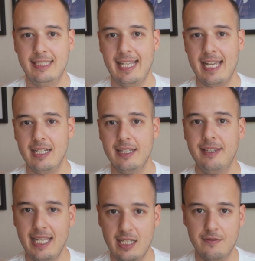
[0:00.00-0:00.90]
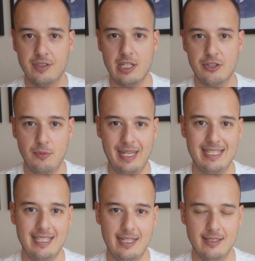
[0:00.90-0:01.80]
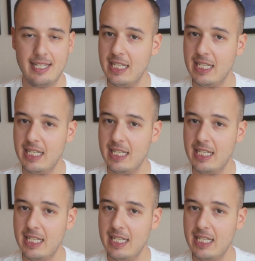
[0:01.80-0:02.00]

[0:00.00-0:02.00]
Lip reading: then native starts to make sense.